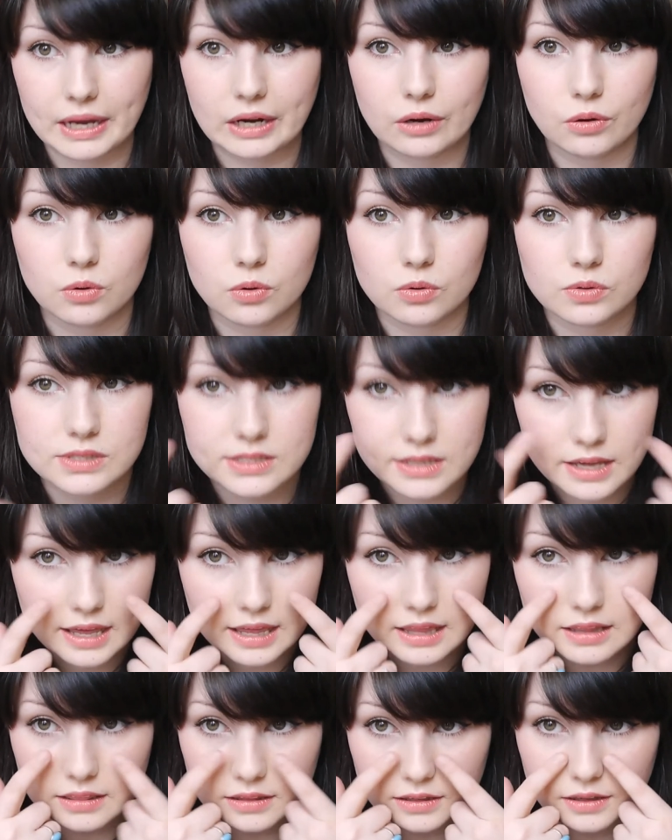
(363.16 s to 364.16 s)
my nose,
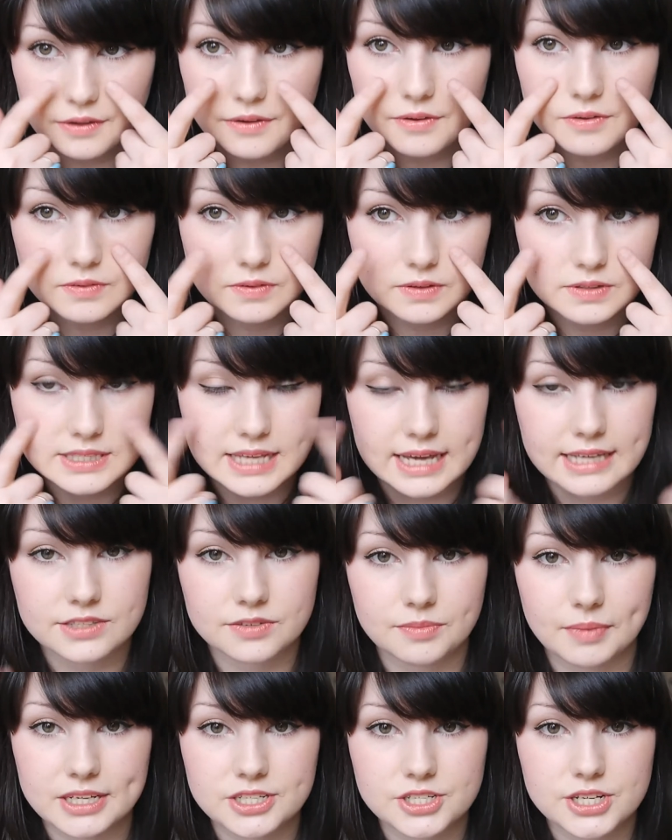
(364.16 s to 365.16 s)
the
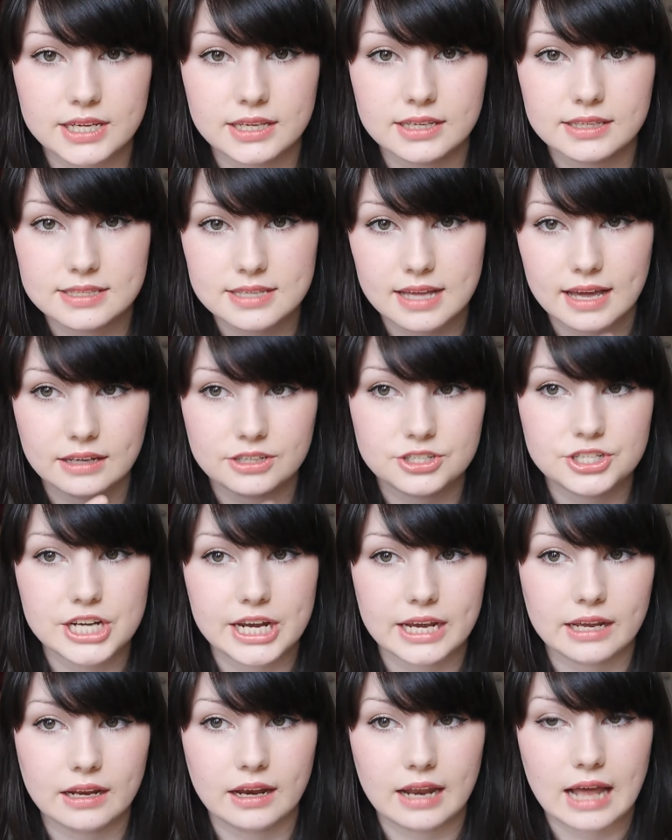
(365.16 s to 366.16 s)
sides of my cheeks and
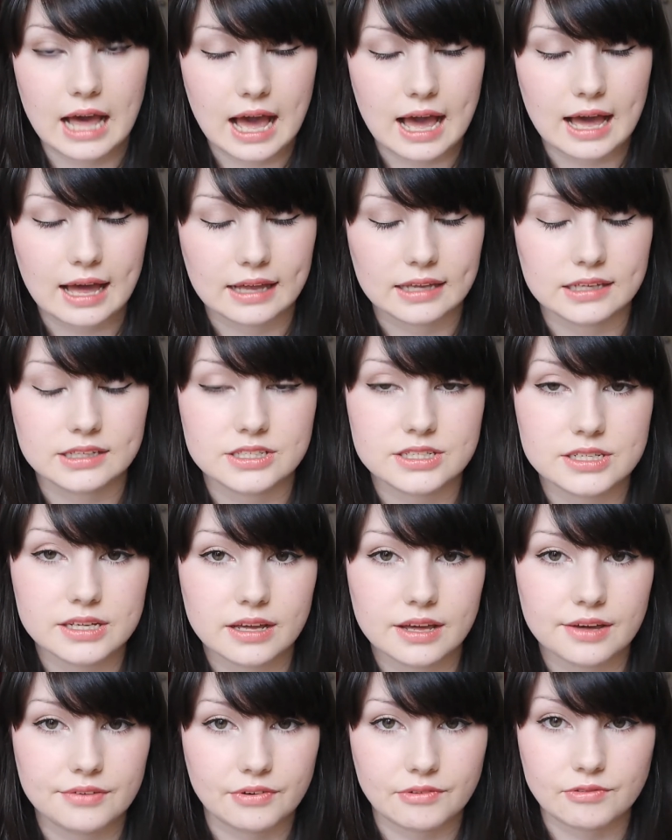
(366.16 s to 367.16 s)
chin, and
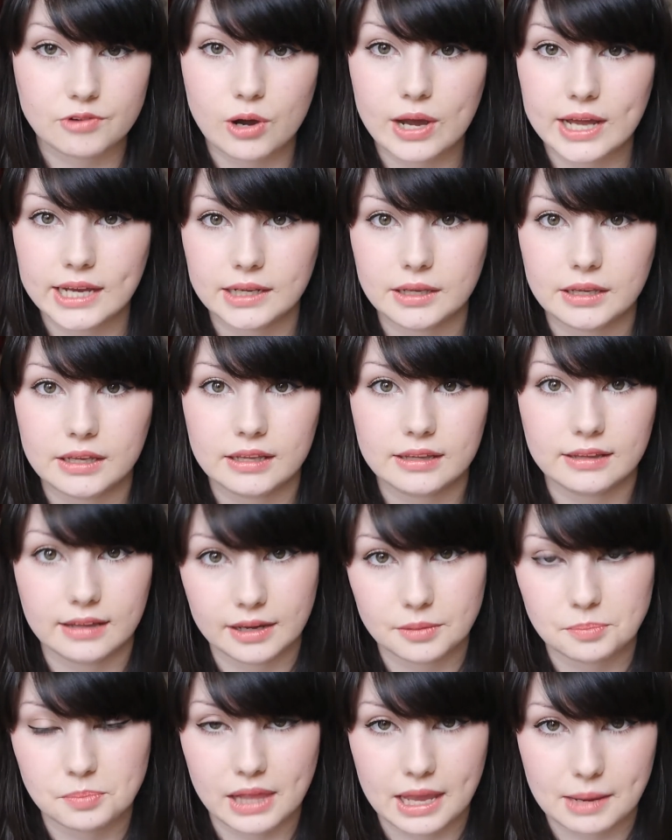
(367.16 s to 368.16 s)
if I've got any
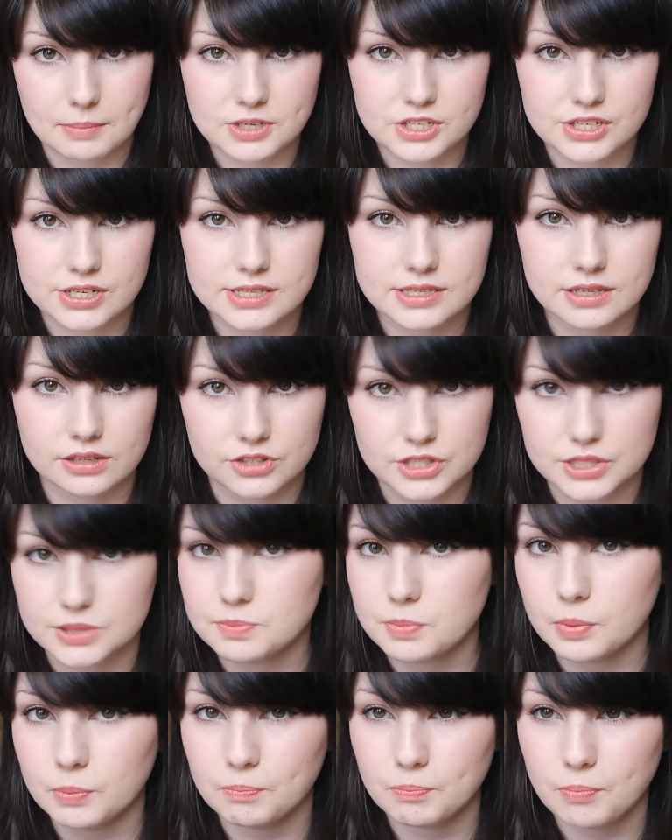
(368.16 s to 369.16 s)
like blemishes, I'll just
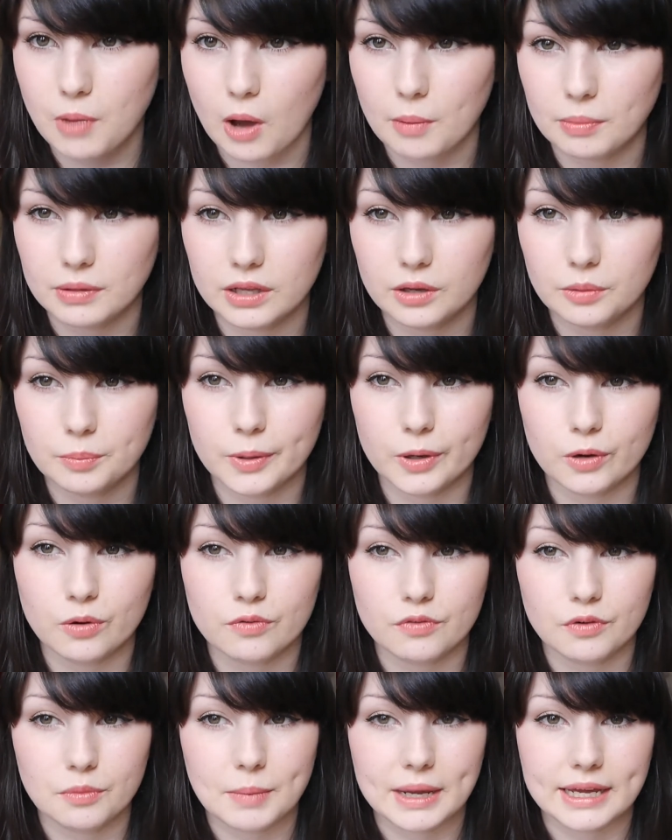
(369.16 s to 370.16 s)
pop a little bit
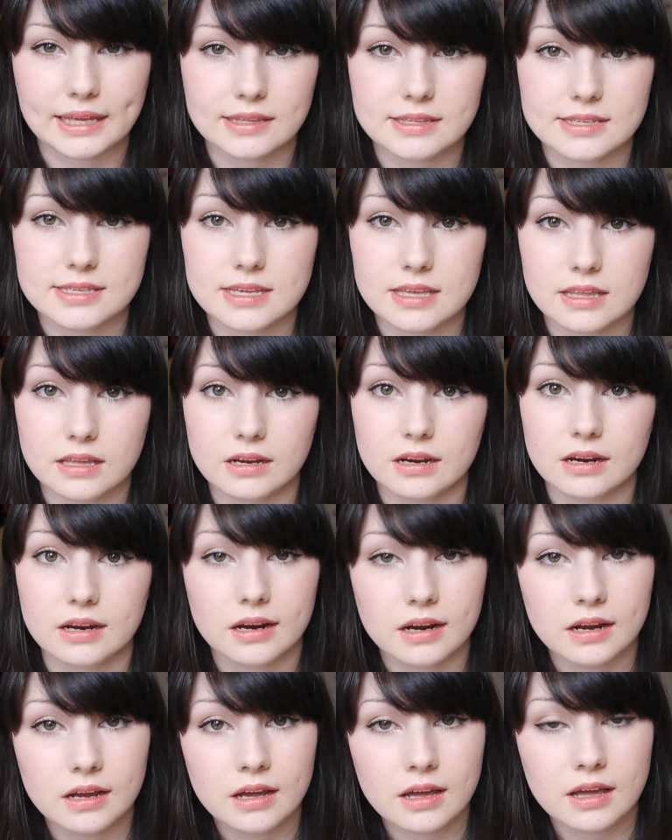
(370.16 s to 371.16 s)
over my concealer
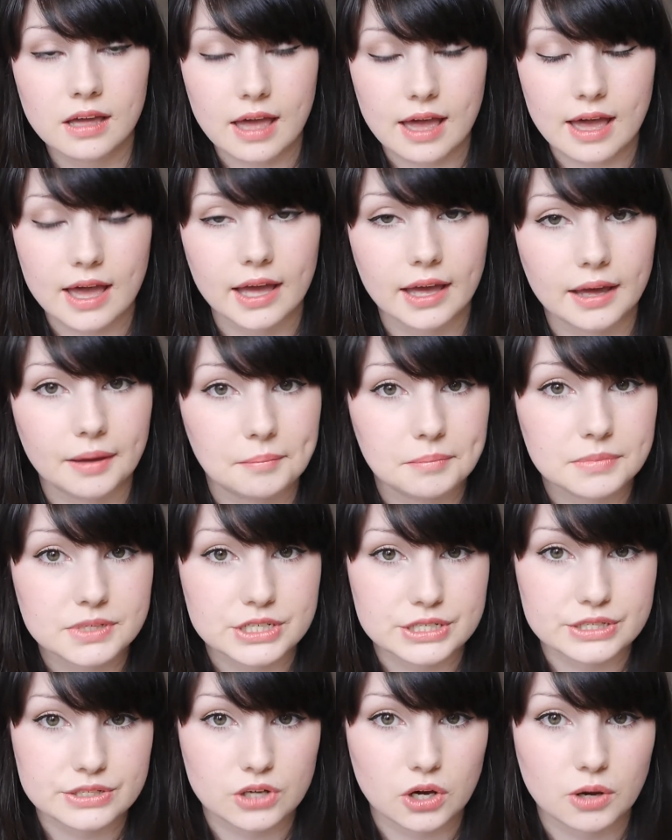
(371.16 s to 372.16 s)

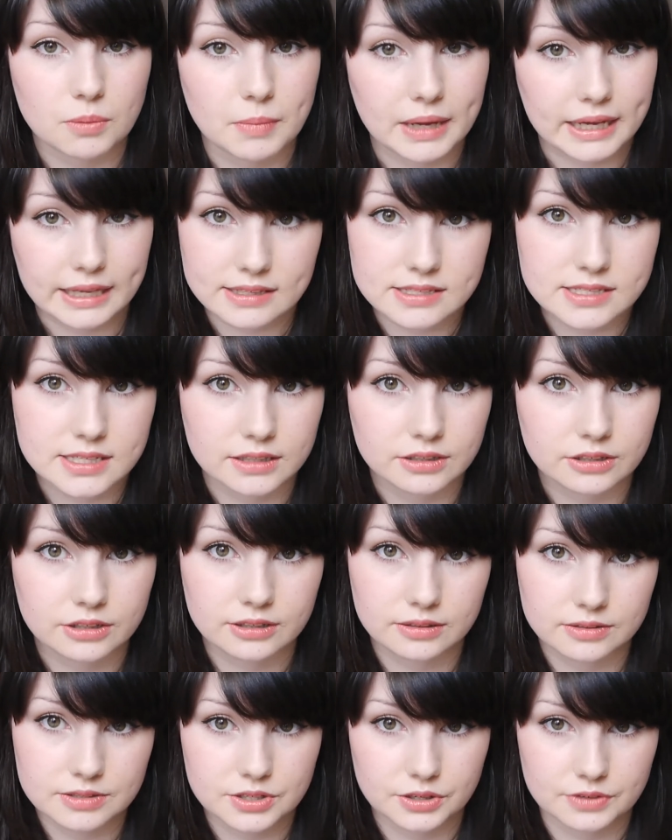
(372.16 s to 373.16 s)
to stop my
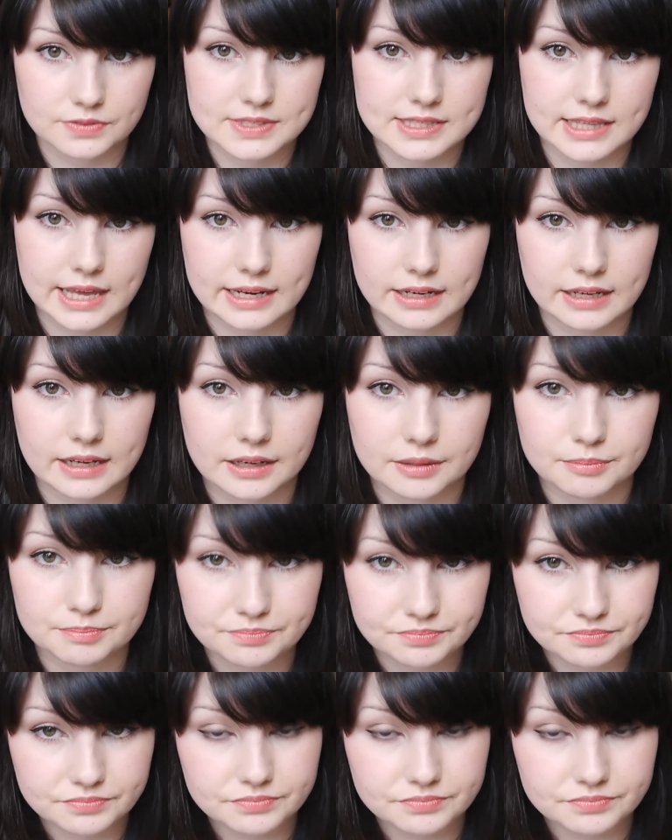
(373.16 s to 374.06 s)
concealer sort of sliding.